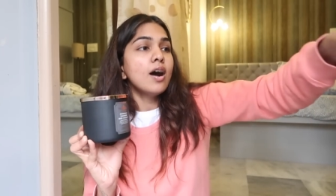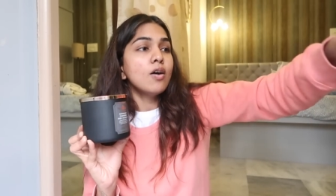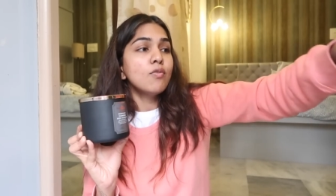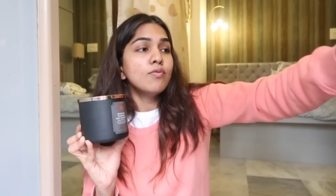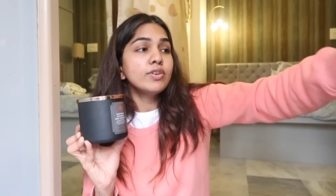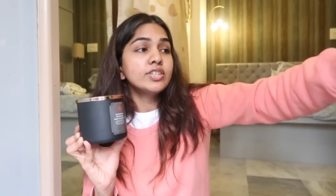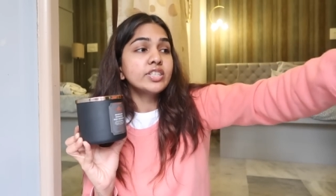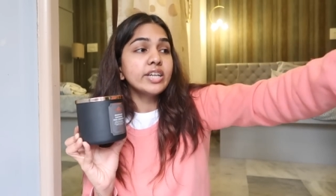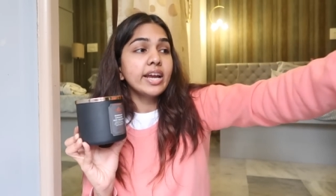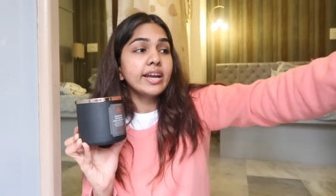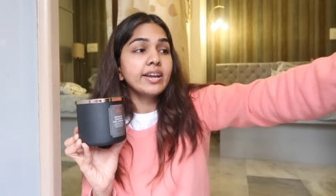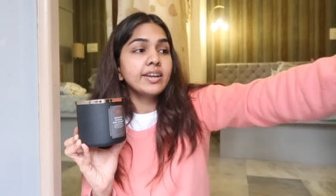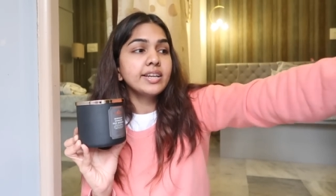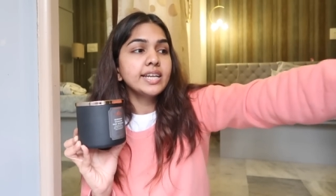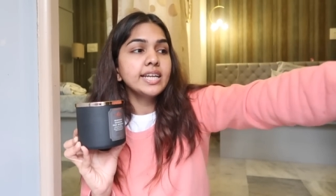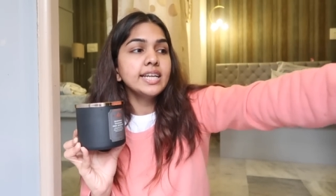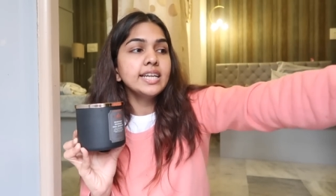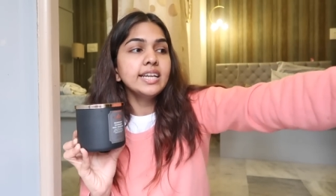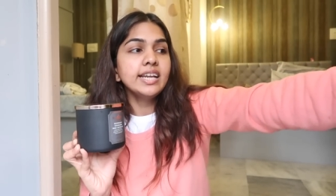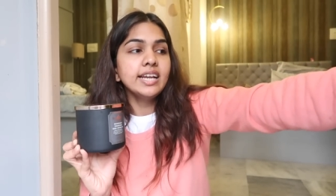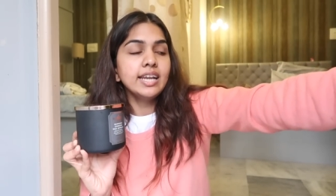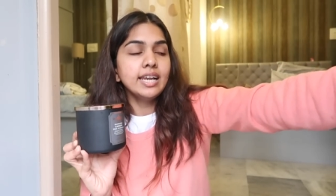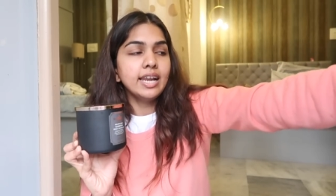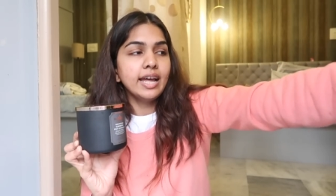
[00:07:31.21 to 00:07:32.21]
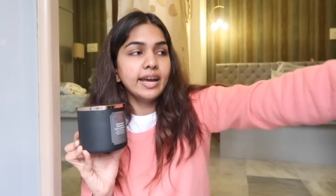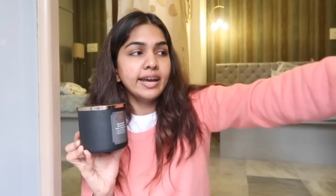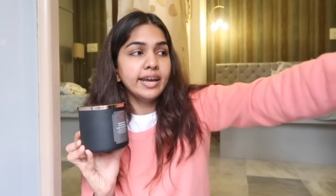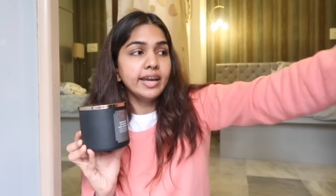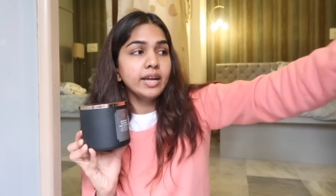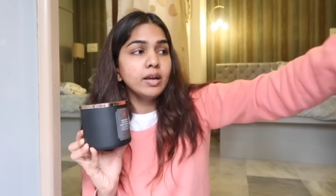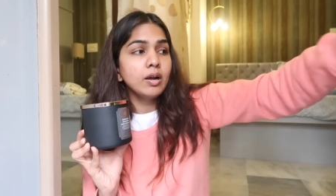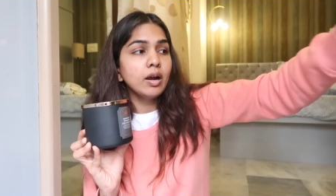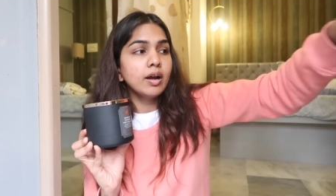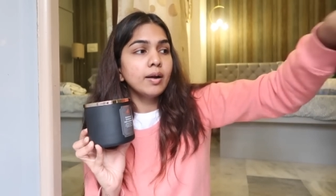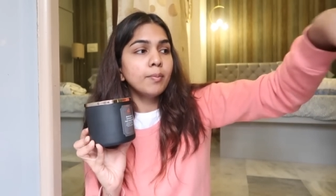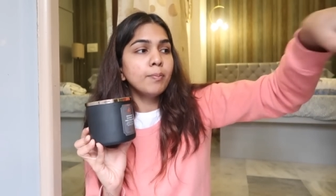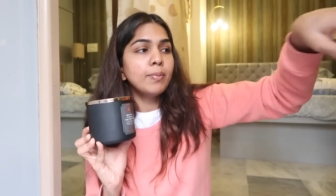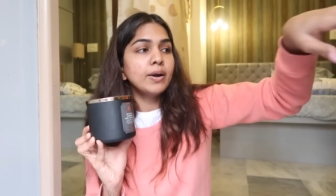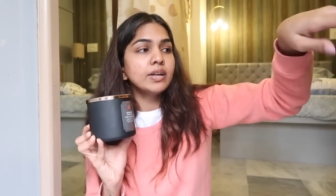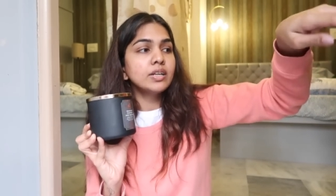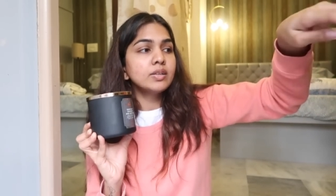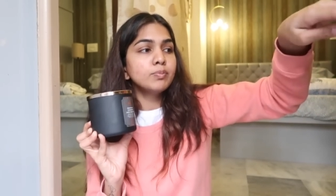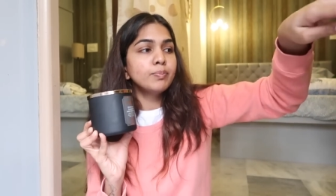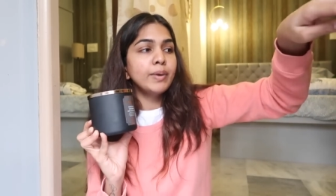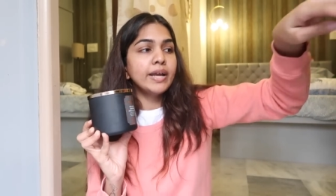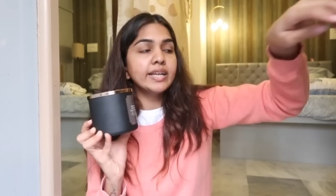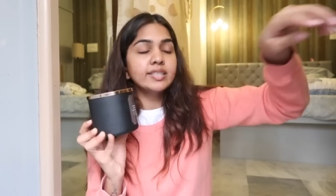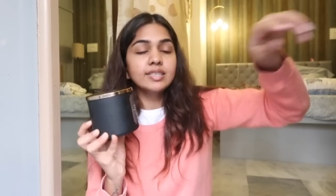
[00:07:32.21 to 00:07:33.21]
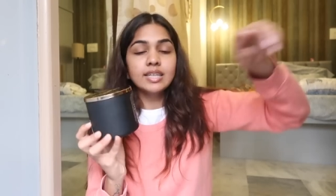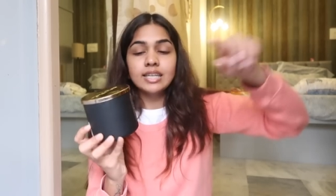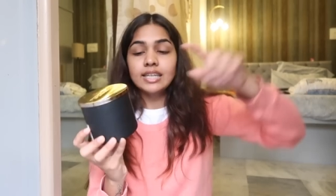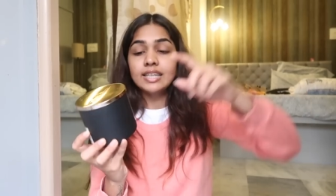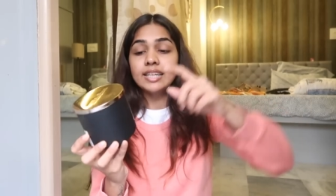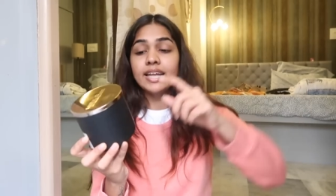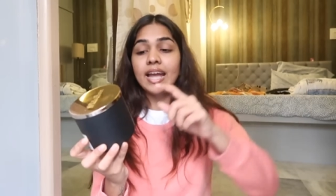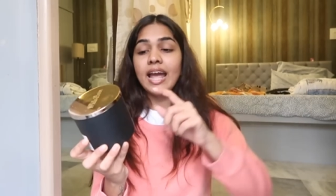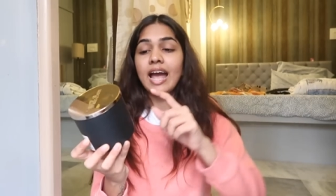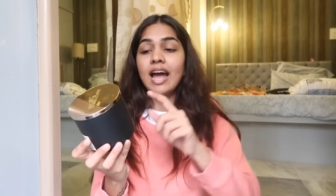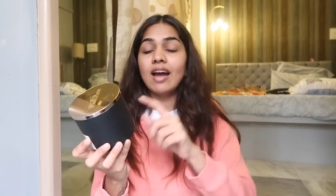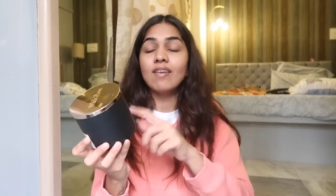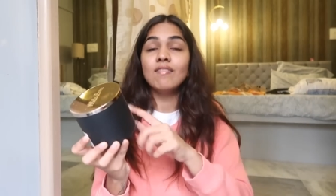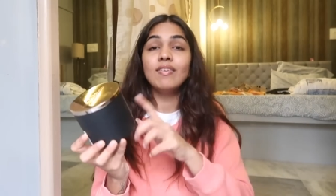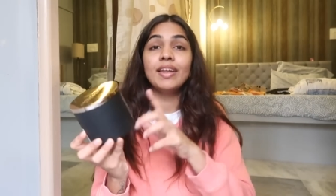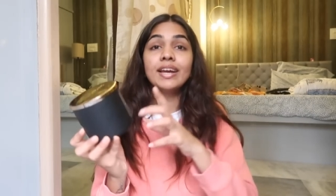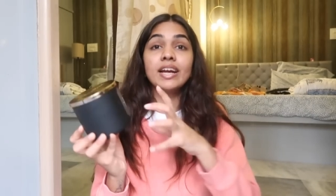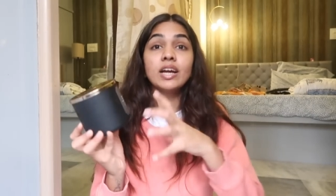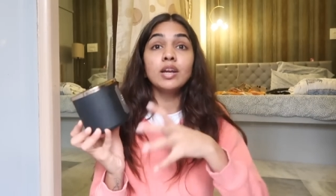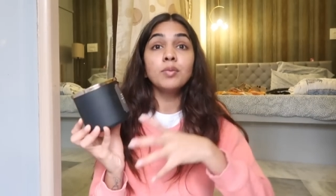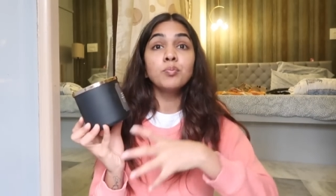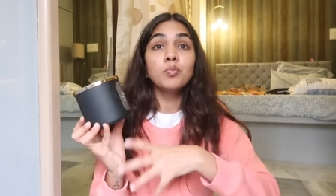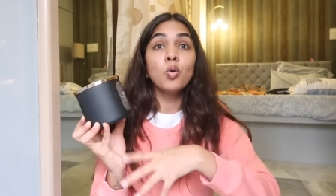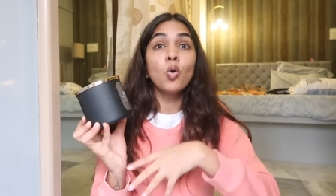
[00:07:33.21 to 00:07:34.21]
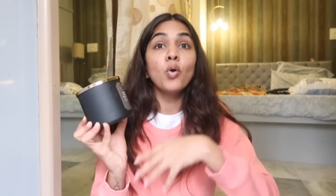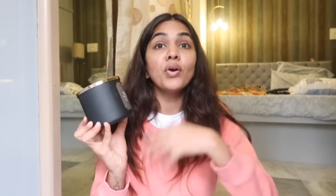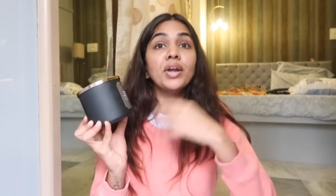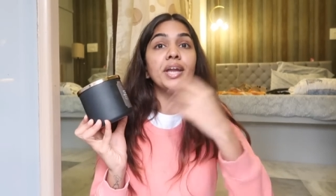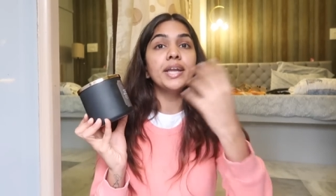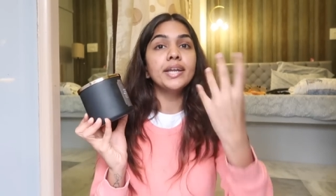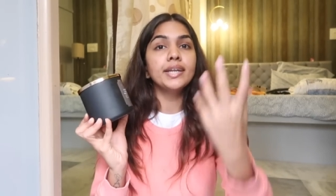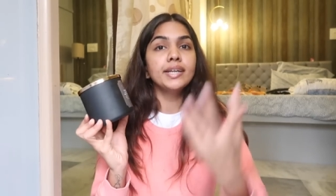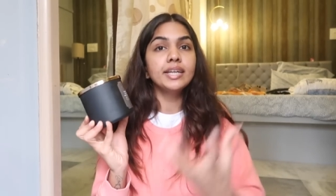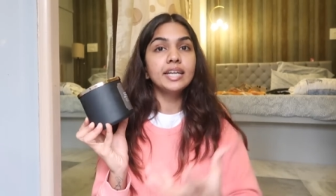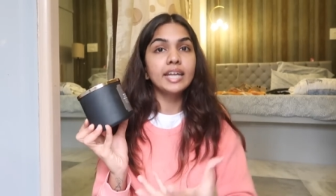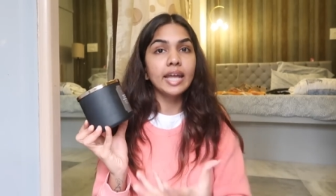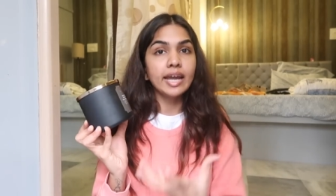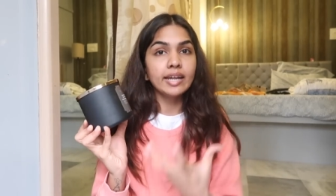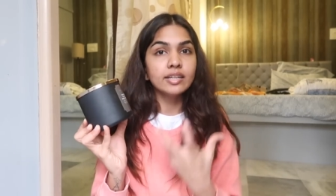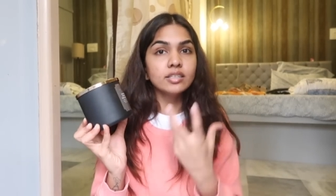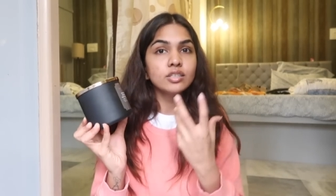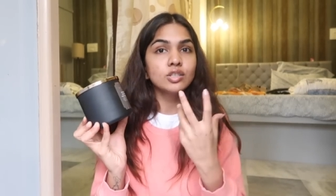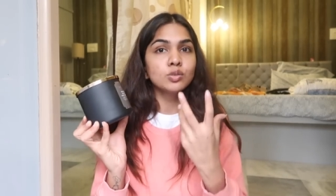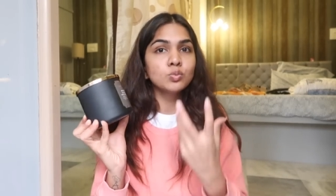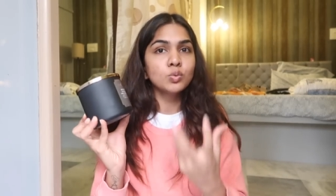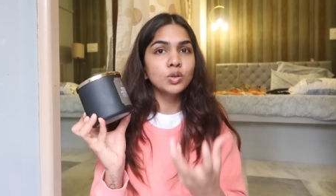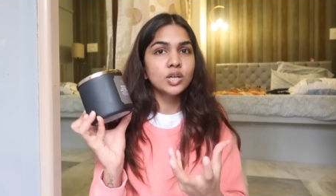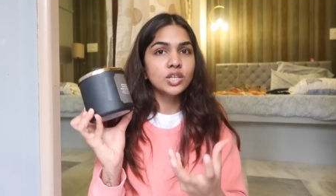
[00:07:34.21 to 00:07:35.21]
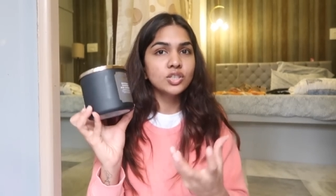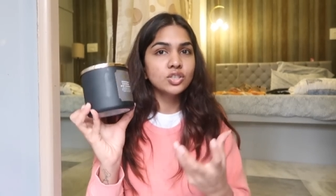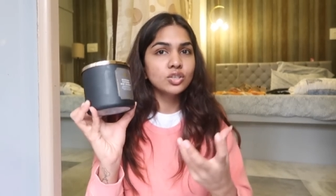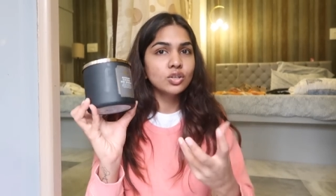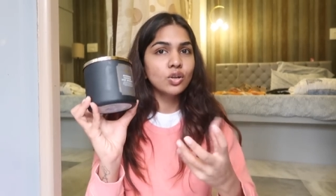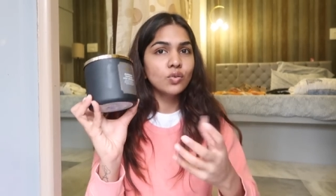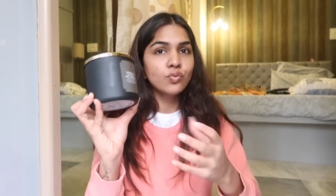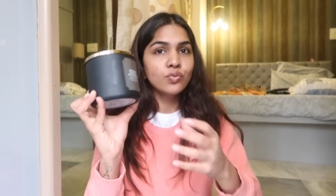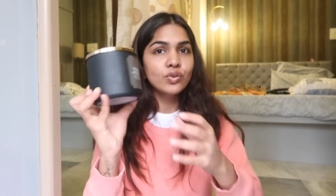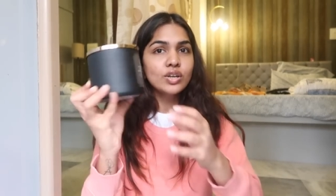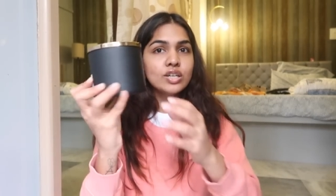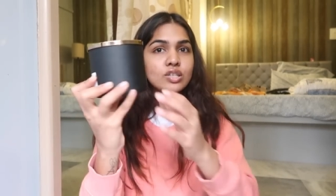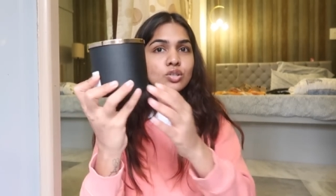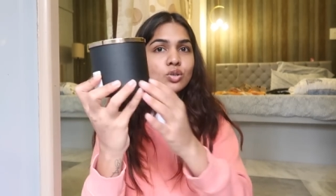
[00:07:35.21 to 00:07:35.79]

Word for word: which I really like, but basically they have like a more intense version of it.